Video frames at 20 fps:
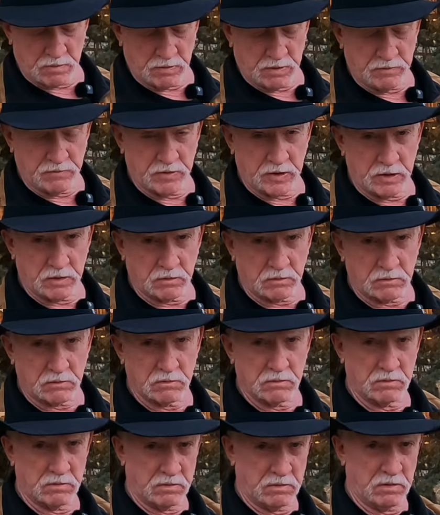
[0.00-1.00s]
reveal,
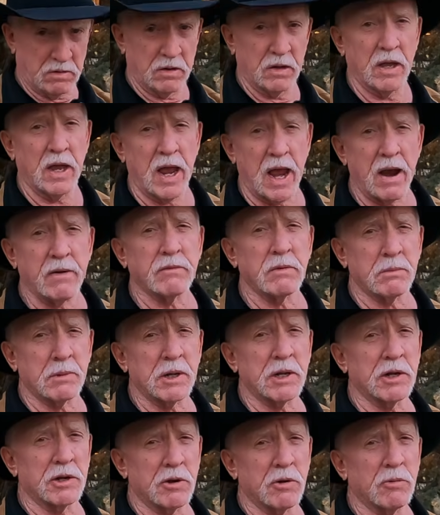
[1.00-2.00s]

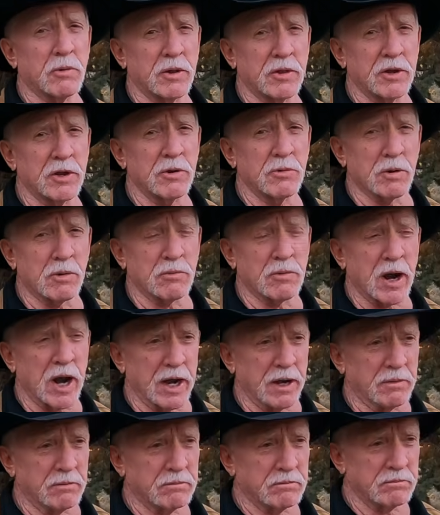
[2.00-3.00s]
everybody will know whether you were
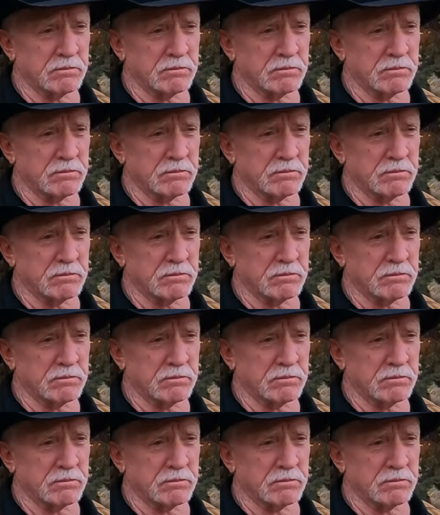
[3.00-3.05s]
right.